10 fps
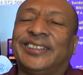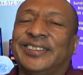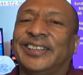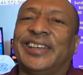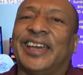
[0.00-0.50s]
this
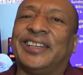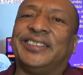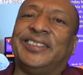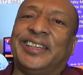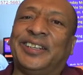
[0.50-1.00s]
get that
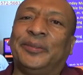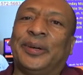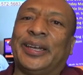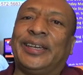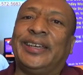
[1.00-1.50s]
is in a
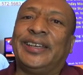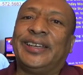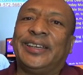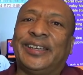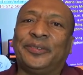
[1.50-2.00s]
way.
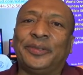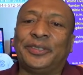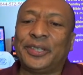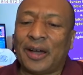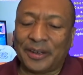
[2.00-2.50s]
It was
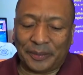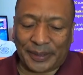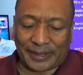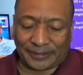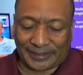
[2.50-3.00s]
talking
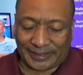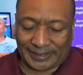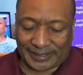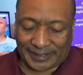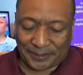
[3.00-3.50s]
about
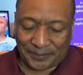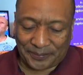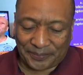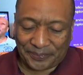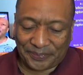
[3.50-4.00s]
the uh,
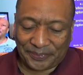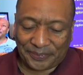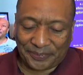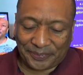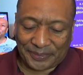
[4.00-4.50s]

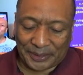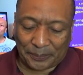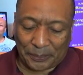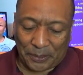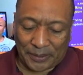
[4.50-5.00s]
the
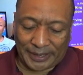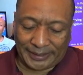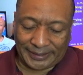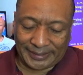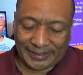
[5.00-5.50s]
point
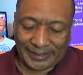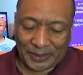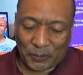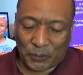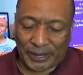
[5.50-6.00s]

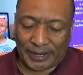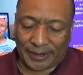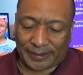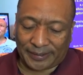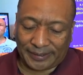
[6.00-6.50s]

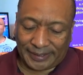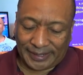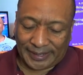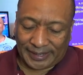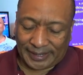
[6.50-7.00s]
where
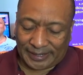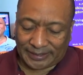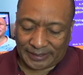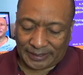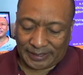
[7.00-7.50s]

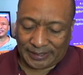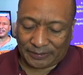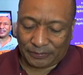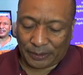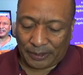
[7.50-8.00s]
it's a, it's
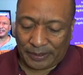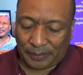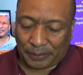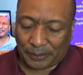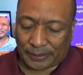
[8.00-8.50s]
very
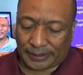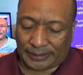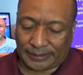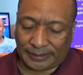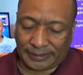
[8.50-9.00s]
important